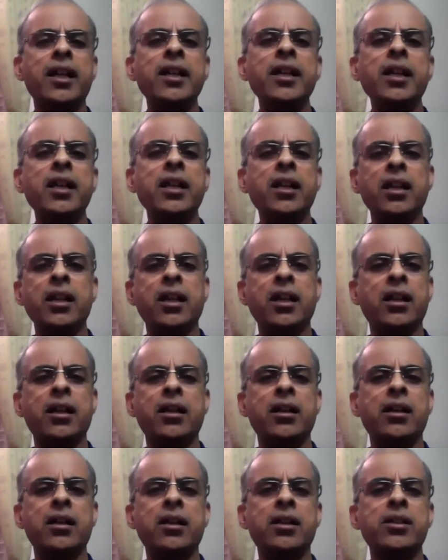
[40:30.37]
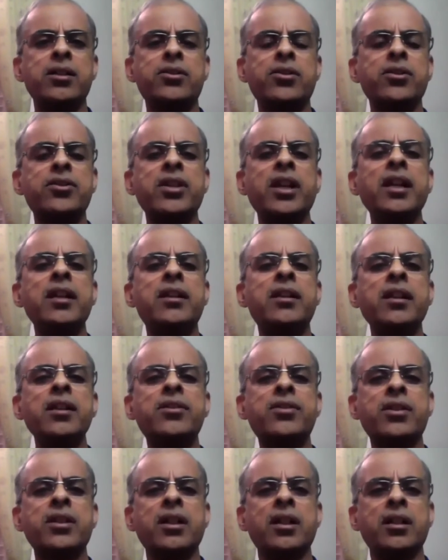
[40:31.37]
any
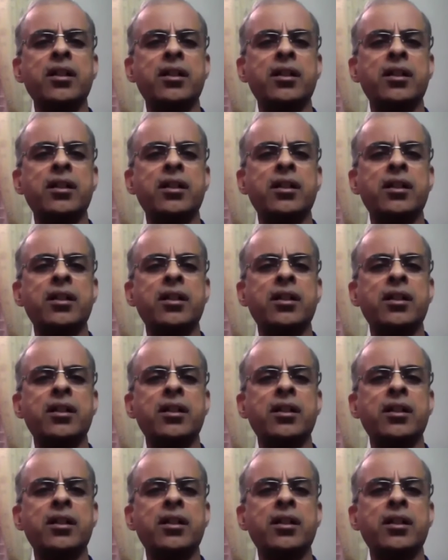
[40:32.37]
society's